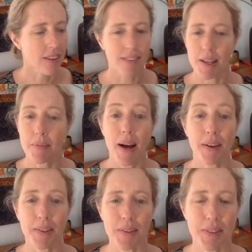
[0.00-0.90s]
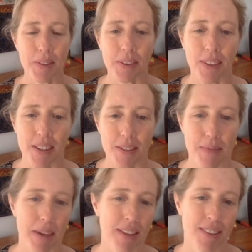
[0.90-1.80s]
somehow those two things
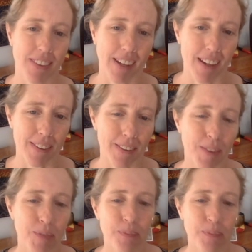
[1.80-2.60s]
mesh together.